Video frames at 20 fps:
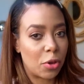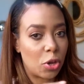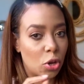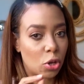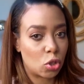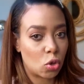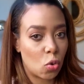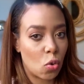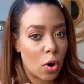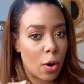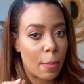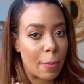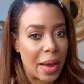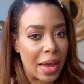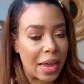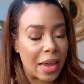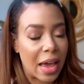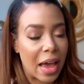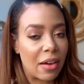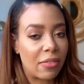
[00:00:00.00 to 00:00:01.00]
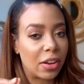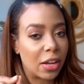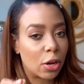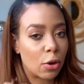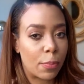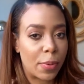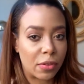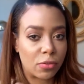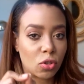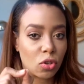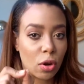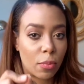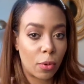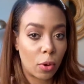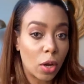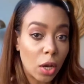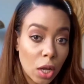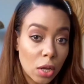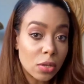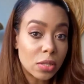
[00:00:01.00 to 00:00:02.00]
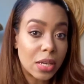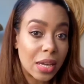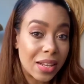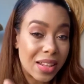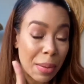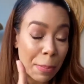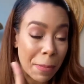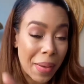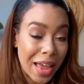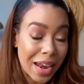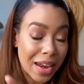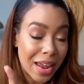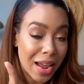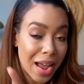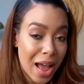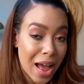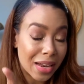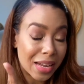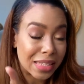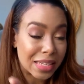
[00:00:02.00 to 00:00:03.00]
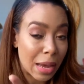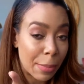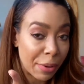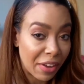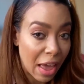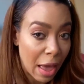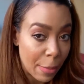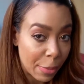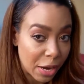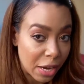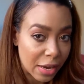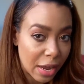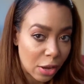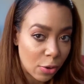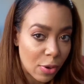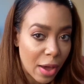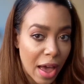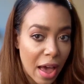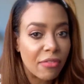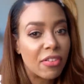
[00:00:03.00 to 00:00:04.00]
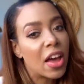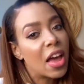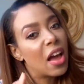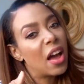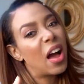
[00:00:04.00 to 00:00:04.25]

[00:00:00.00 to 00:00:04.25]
your door might have a little bit of trouble closing depending on the type of cabinet that you have.